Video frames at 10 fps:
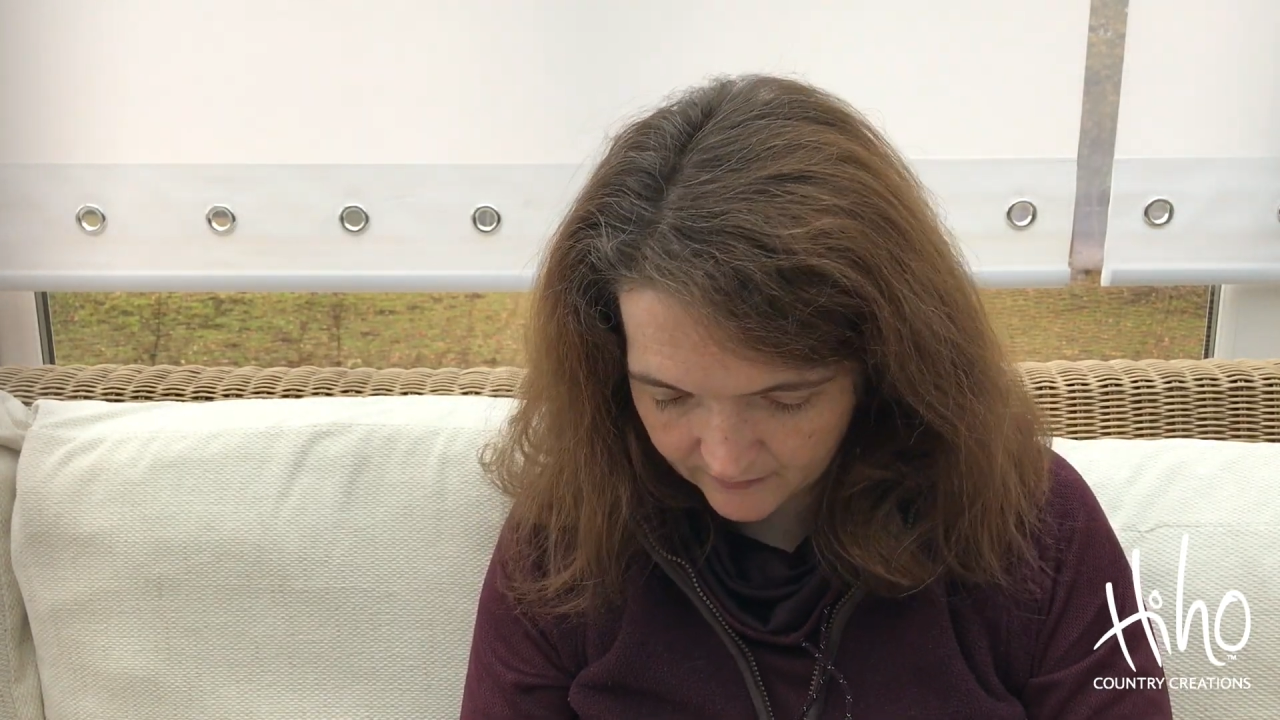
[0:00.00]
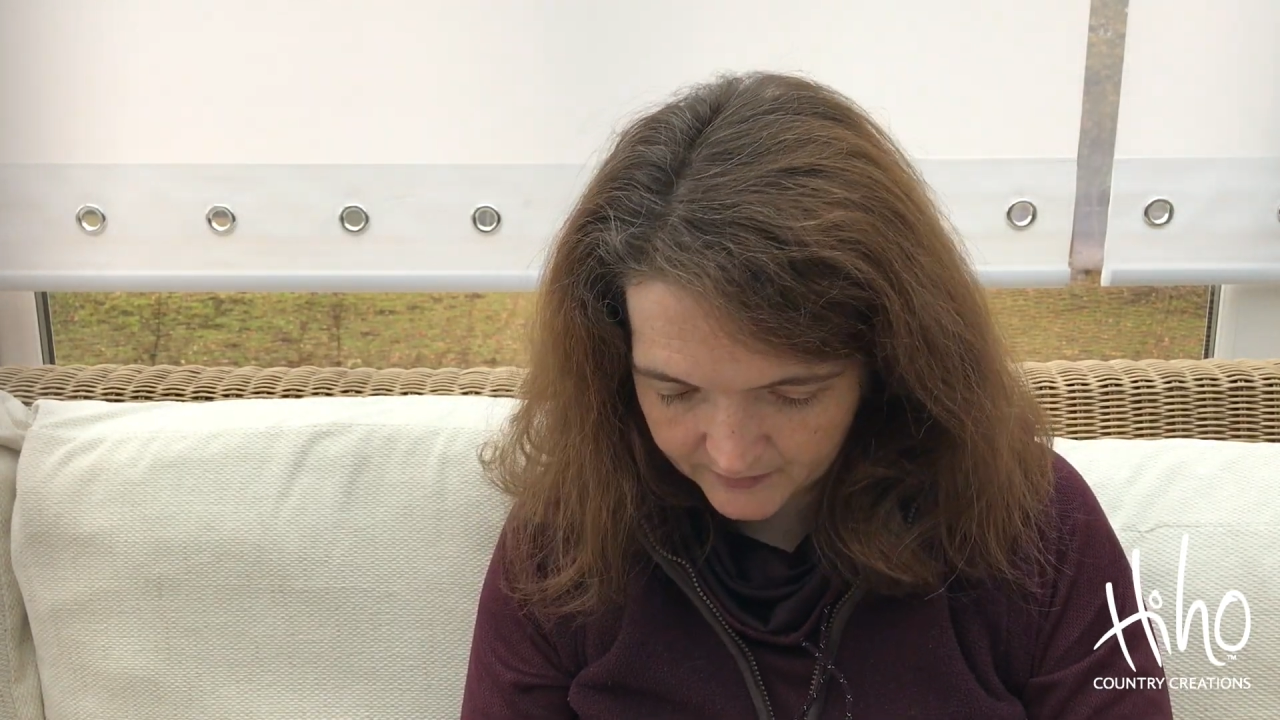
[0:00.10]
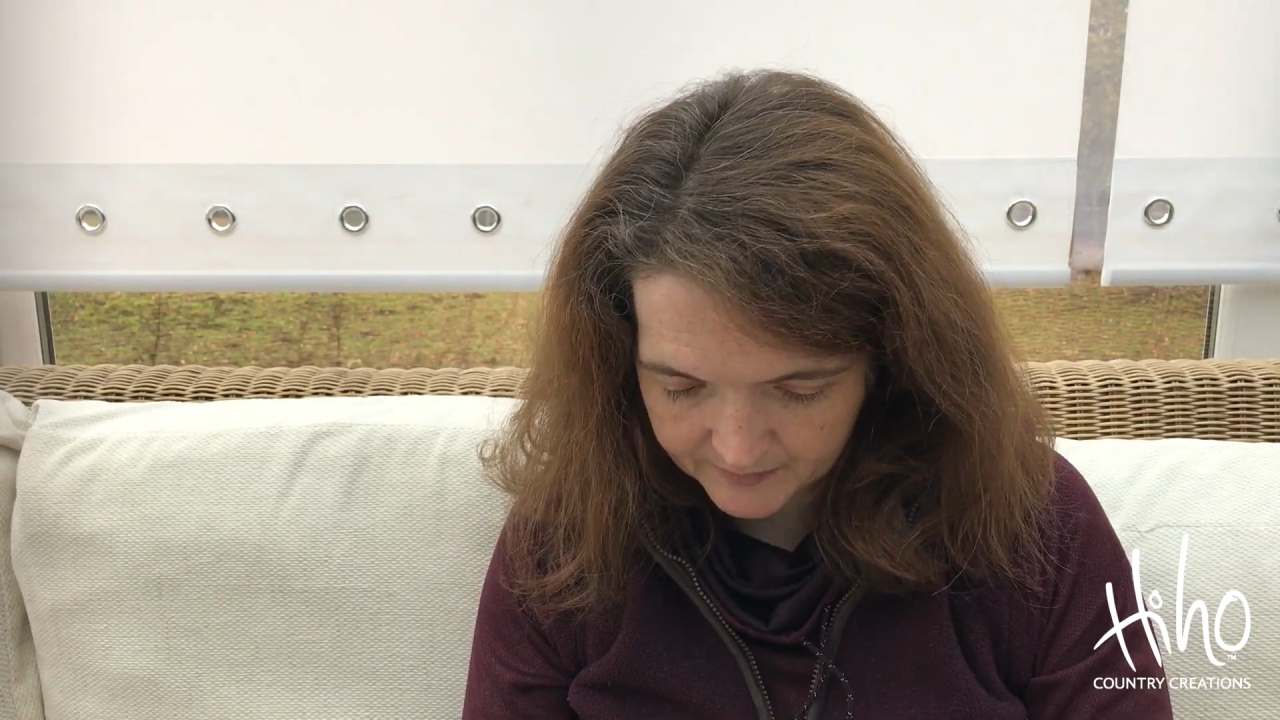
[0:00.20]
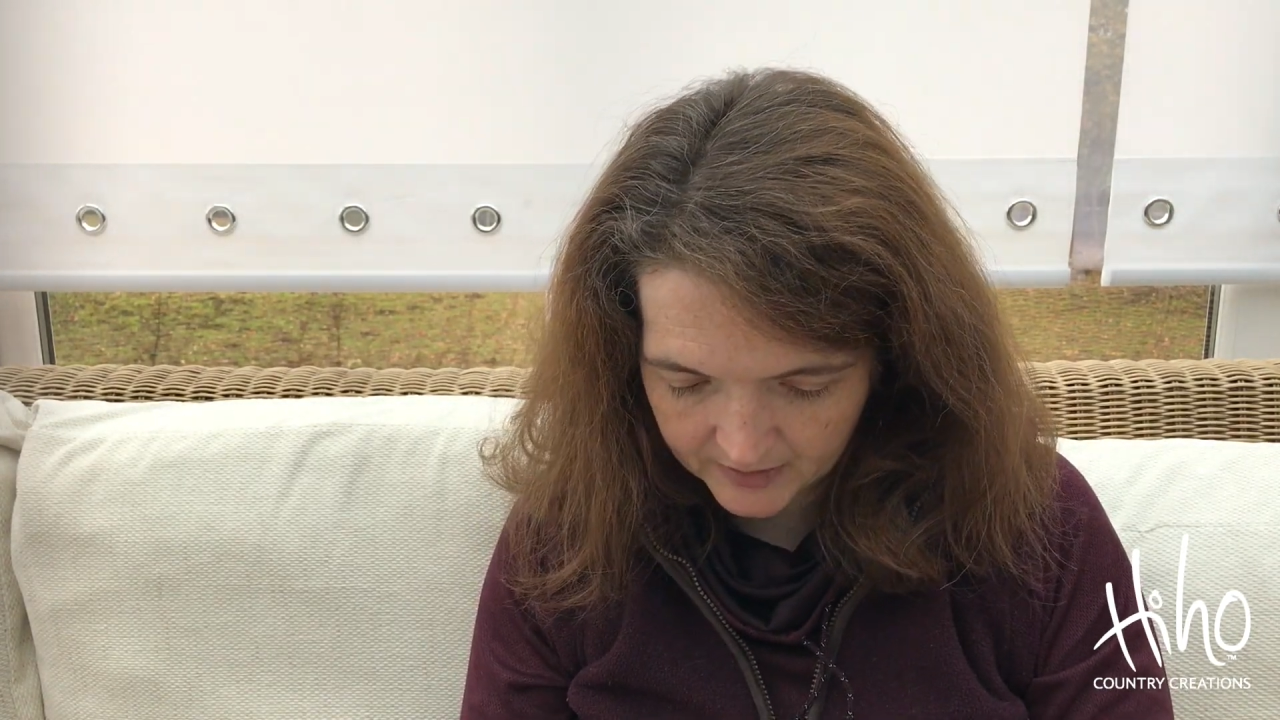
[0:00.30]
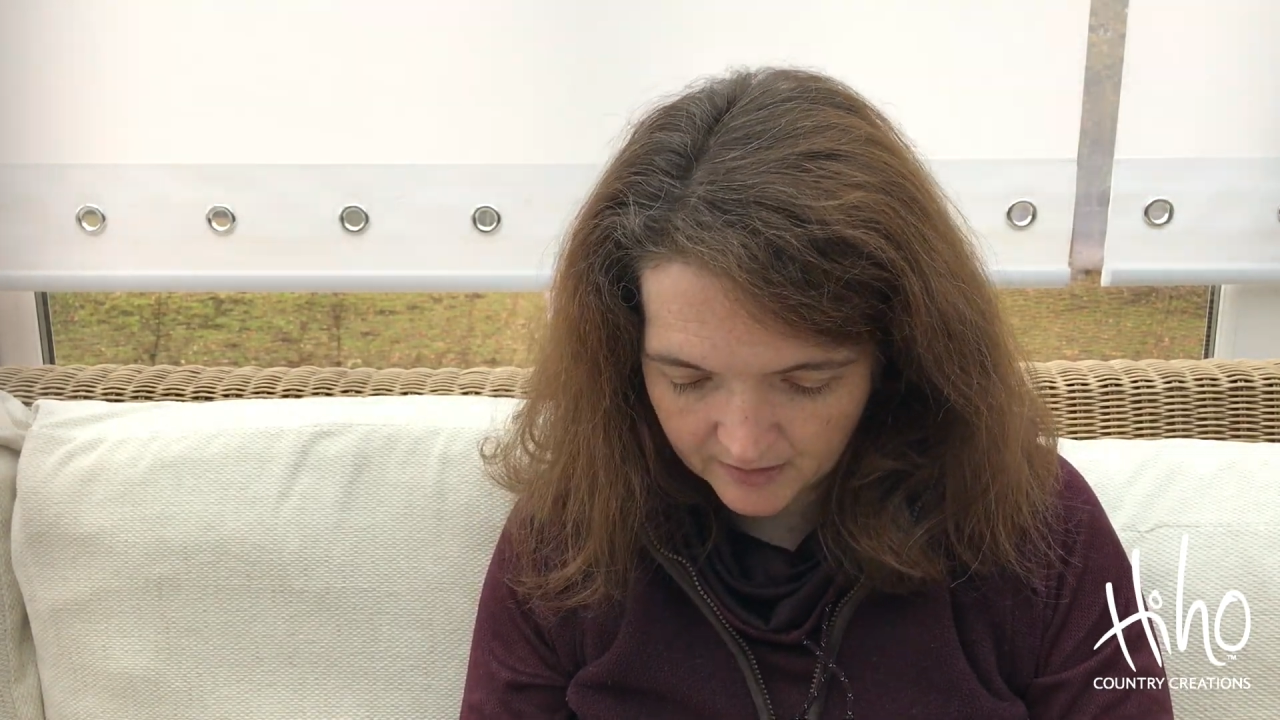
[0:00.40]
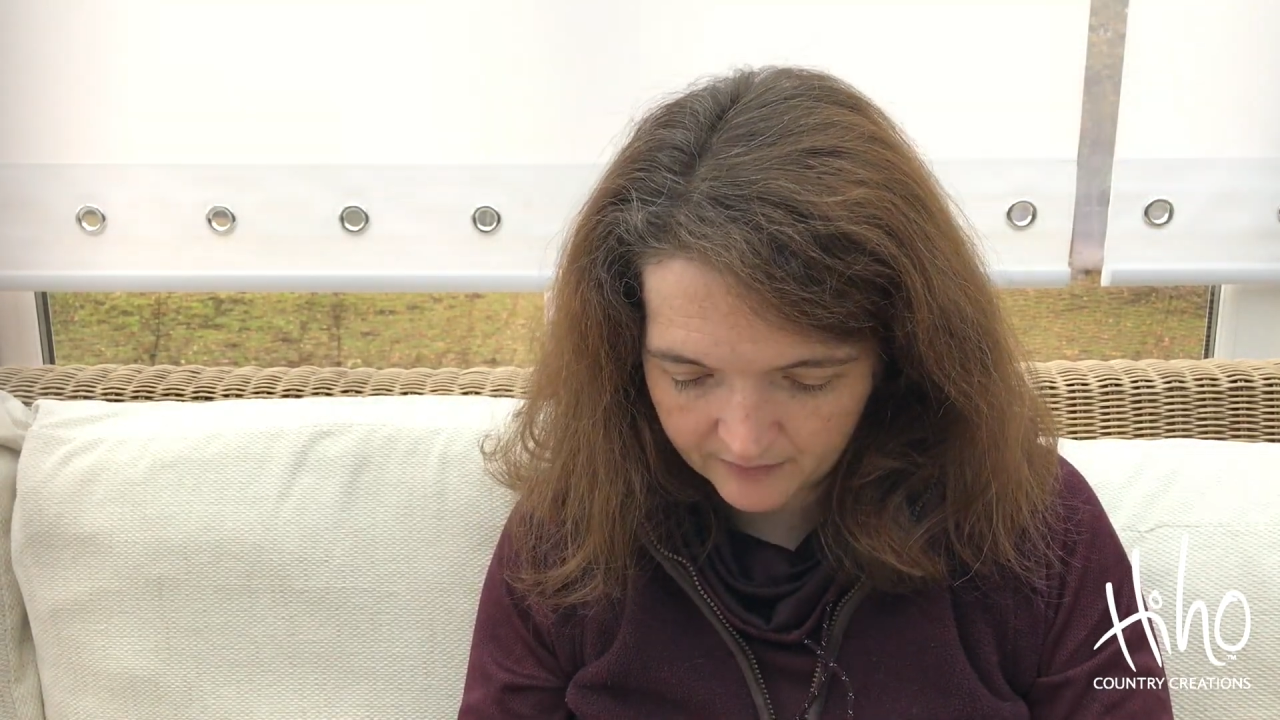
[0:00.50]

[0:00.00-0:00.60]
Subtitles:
I've just been going